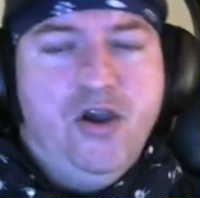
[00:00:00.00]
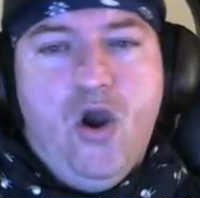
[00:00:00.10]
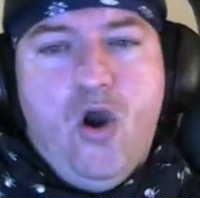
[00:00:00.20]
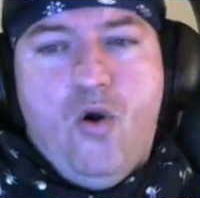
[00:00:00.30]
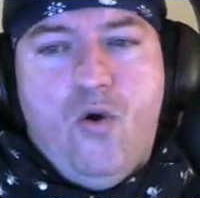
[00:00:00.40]

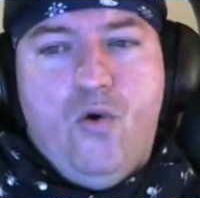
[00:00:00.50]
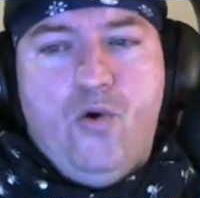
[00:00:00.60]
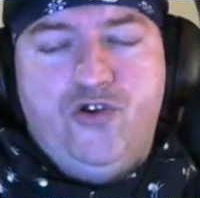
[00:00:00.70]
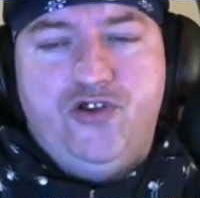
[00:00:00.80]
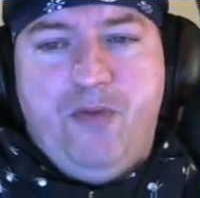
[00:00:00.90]
or
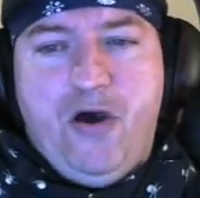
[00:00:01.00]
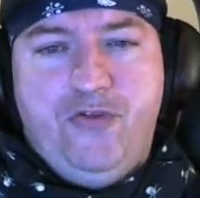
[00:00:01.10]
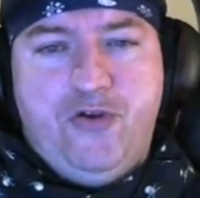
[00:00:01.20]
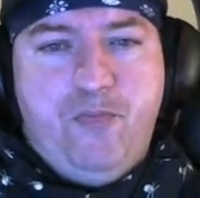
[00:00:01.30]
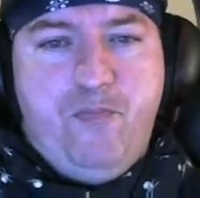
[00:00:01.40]
some
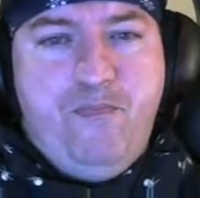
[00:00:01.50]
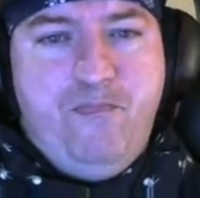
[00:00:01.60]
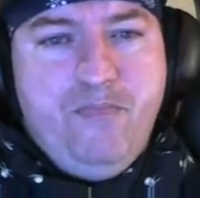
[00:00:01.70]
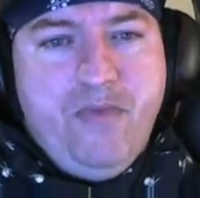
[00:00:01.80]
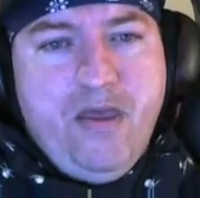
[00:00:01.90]
other.
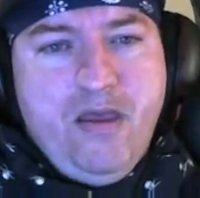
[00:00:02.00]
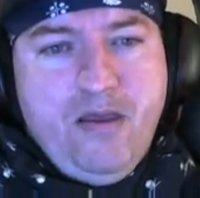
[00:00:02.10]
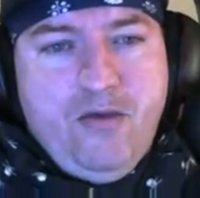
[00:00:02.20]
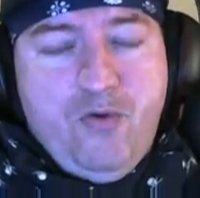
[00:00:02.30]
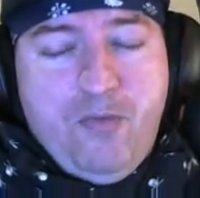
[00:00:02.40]

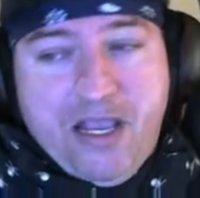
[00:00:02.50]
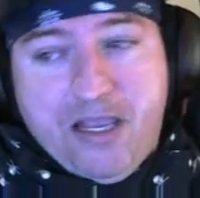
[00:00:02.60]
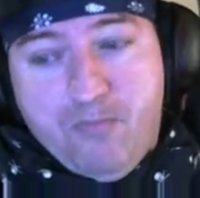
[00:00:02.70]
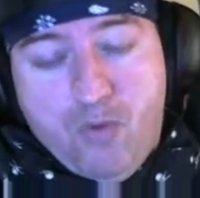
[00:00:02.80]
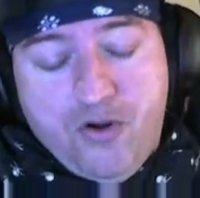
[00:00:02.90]
We might get
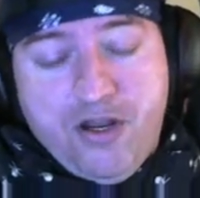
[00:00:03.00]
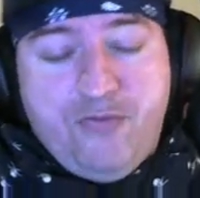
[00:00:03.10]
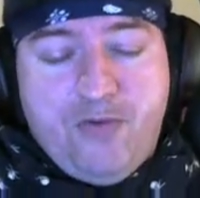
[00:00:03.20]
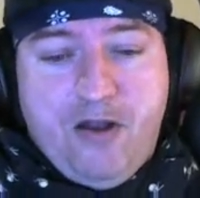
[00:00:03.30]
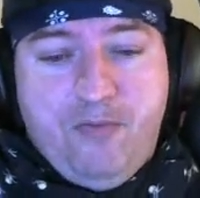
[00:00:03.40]
more Death
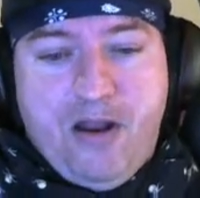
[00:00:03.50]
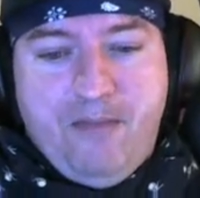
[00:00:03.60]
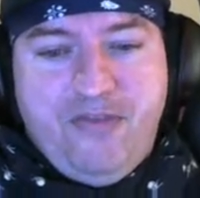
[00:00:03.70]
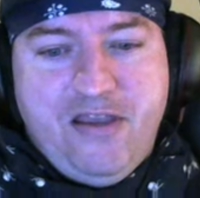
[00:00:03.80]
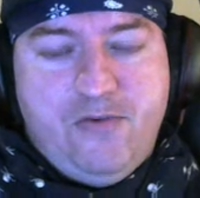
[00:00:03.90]
Rattle, but I'm
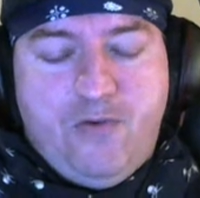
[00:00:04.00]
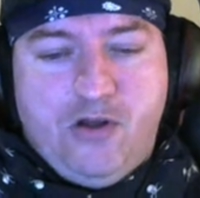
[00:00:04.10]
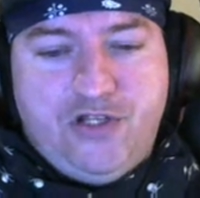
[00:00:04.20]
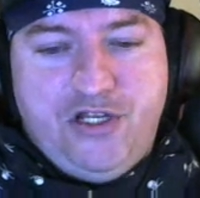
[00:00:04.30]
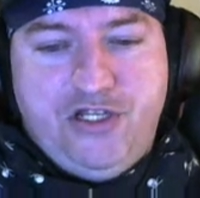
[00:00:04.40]
thinking we're
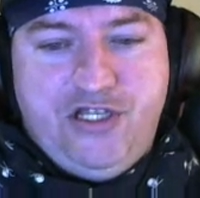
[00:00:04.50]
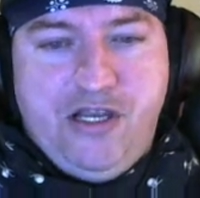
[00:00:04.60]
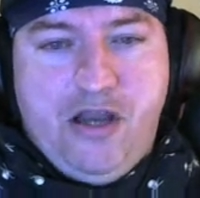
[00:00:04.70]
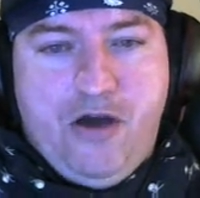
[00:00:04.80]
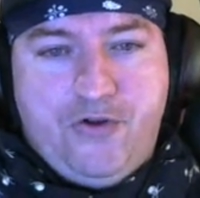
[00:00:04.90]
also going to see
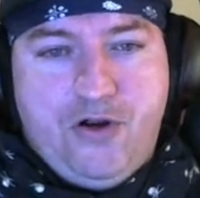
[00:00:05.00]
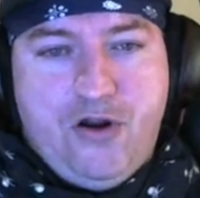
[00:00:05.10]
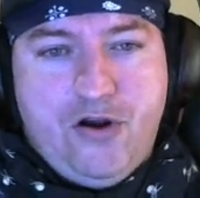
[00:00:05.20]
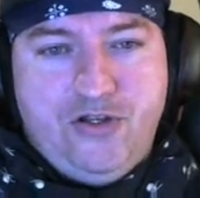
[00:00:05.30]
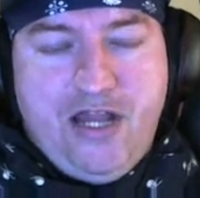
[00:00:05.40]
other
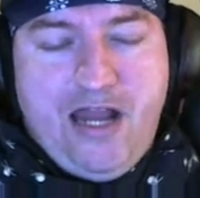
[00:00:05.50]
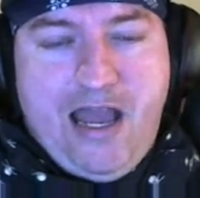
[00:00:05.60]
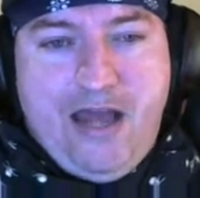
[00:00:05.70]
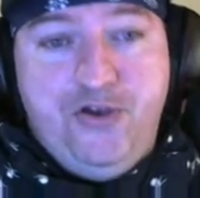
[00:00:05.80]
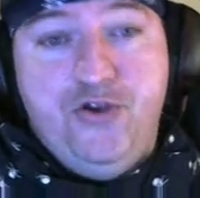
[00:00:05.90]
cards that
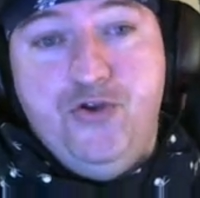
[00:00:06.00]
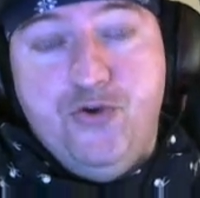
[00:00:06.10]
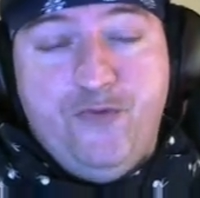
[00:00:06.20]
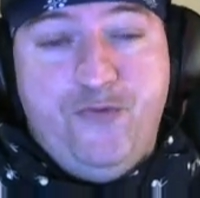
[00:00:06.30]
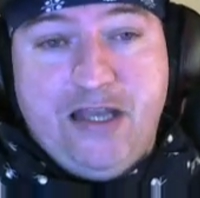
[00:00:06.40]
add new
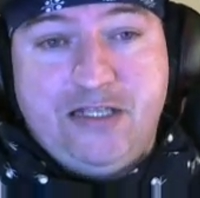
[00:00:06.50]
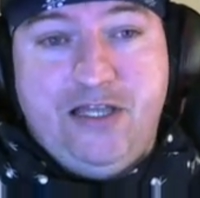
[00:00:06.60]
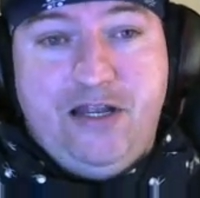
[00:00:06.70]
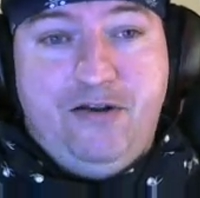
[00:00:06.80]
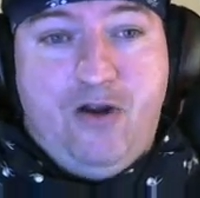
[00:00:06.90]
effects
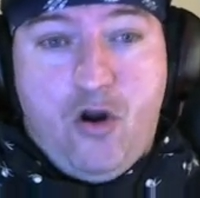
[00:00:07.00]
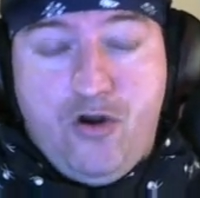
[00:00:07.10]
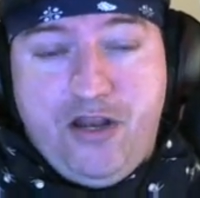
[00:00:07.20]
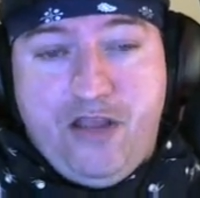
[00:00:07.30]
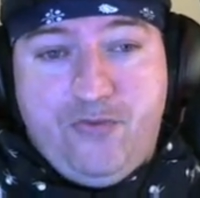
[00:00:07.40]
that aren't
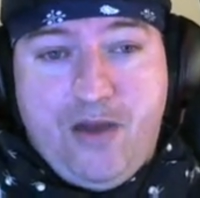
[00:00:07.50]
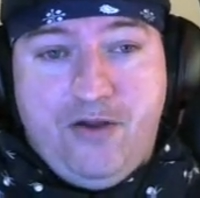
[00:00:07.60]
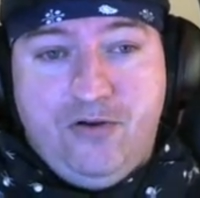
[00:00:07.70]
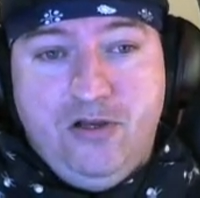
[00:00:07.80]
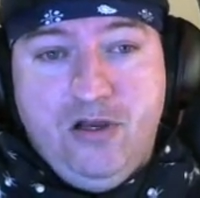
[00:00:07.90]
Death Rattle,